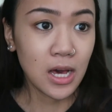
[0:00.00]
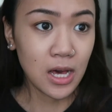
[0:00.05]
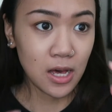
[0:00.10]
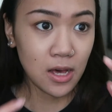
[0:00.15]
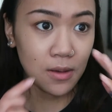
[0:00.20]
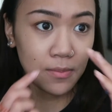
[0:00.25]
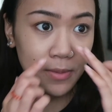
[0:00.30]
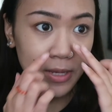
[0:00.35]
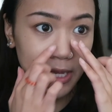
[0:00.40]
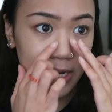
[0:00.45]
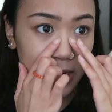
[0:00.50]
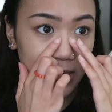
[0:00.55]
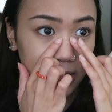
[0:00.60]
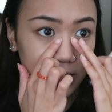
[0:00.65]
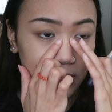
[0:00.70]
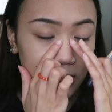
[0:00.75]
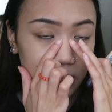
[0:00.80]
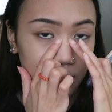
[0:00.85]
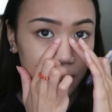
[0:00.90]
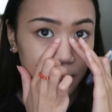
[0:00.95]
And I
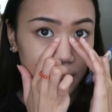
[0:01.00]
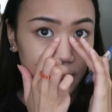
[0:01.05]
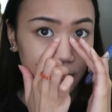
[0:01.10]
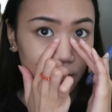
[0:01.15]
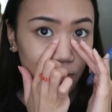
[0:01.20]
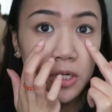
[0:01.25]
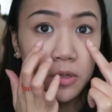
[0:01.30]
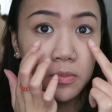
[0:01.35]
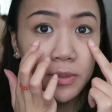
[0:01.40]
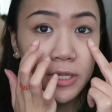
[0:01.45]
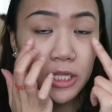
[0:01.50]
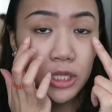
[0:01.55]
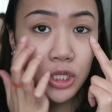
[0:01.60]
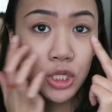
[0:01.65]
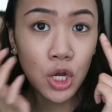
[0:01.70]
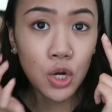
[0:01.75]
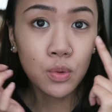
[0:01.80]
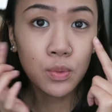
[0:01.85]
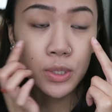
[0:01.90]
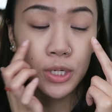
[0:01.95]
like to put it a little bit
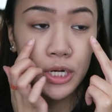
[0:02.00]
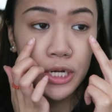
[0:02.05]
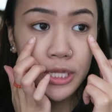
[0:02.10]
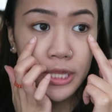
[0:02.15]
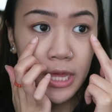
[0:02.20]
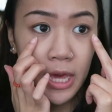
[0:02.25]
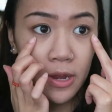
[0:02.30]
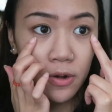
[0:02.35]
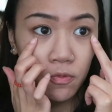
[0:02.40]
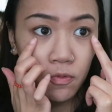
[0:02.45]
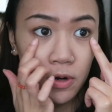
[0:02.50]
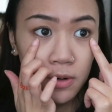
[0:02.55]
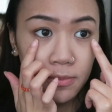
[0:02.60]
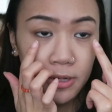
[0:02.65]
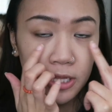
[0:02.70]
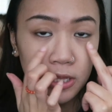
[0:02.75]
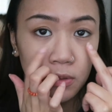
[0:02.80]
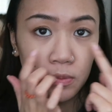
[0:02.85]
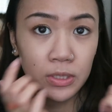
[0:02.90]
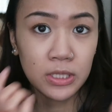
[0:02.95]
lower than where
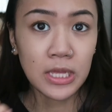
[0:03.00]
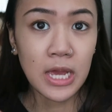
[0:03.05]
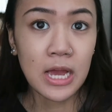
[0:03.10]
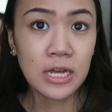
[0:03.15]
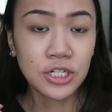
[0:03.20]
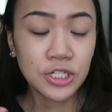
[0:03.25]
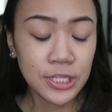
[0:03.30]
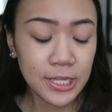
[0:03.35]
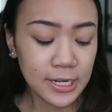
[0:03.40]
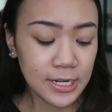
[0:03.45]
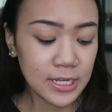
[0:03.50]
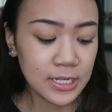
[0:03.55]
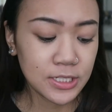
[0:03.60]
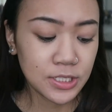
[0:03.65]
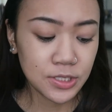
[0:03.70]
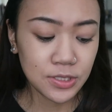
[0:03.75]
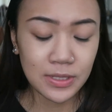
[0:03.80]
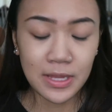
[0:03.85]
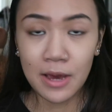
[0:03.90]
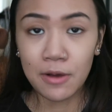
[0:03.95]
my lower lash line
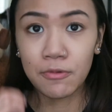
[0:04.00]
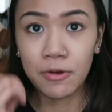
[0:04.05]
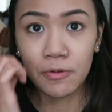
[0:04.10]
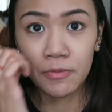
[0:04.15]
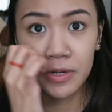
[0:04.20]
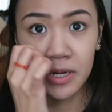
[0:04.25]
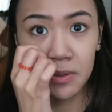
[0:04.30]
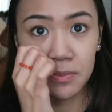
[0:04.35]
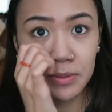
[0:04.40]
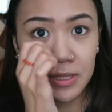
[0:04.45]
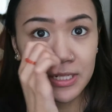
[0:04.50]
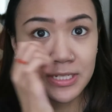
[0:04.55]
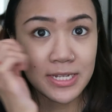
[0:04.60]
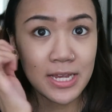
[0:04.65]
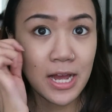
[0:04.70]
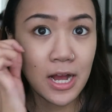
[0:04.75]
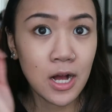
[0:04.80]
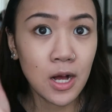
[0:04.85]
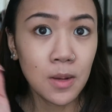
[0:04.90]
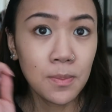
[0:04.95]
is, so that way when I blend
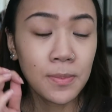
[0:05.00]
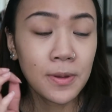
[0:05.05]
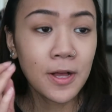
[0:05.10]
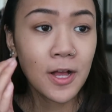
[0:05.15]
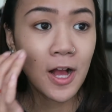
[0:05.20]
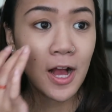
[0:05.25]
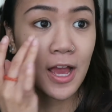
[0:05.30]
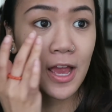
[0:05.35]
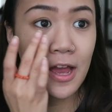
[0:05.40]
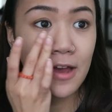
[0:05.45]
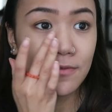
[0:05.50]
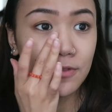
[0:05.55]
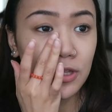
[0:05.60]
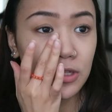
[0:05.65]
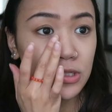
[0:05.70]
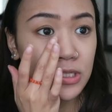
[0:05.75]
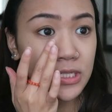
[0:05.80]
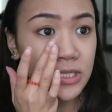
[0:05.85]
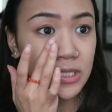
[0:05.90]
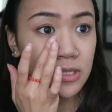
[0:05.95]
it up, I have
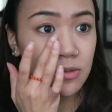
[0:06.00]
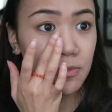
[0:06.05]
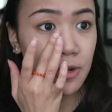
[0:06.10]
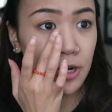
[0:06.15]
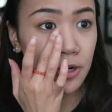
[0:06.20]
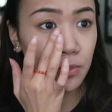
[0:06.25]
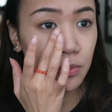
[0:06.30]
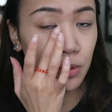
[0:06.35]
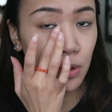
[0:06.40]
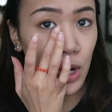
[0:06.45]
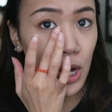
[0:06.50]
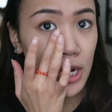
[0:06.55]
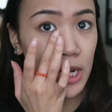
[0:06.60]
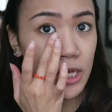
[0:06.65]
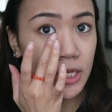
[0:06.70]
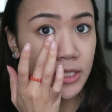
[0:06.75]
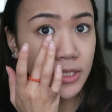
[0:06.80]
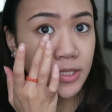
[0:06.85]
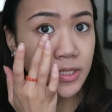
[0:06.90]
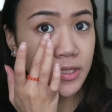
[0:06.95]
the least amount of
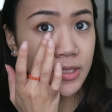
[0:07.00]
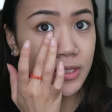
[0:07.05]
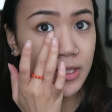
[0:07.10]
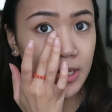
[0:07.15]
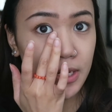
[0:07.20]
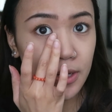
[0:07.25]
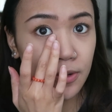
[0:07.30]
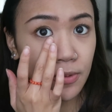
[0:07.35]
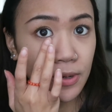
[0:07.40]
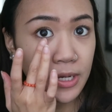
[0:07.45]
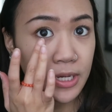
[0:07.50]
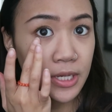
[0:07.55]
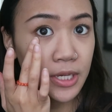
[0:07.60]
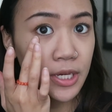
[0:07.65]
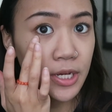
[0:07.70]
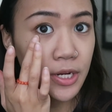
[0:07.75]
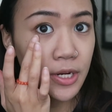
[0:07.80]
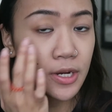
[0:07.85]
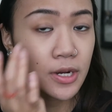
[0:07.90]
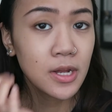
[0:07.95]
product sitting right
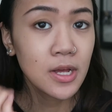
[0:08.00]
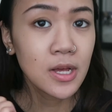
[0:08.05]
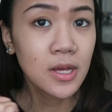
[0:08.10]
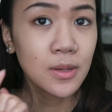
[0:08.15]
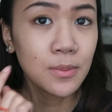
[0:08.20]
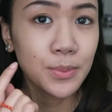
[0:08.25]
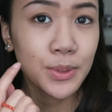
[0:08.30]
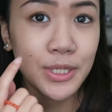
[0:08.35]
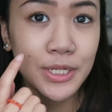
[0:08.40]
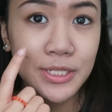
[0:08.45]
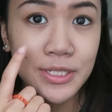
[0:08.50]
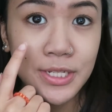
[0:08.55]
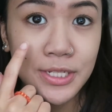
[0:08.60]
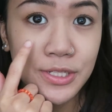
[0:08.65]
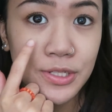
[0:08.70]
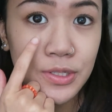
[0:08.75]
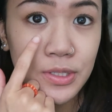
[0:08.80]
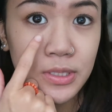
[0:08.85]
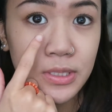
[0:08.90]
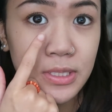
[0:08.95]
here, because
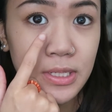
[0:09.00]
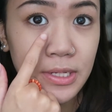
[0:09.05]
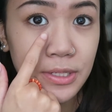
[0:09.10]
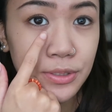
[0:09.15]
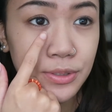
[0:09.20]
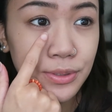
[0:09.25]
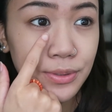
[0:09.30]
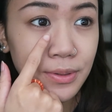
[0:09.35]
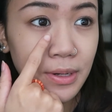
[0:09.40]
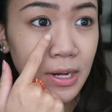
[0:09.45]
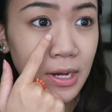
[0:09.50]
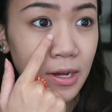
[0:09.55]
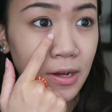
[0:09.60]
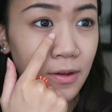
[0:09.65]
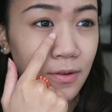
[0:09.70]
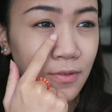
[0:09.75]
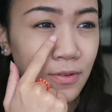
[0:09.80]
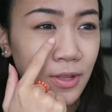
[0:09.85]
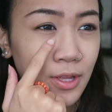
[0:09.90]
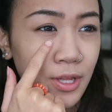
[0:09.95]
as you can see, I do
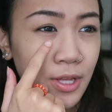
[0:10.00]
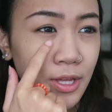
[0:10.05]
have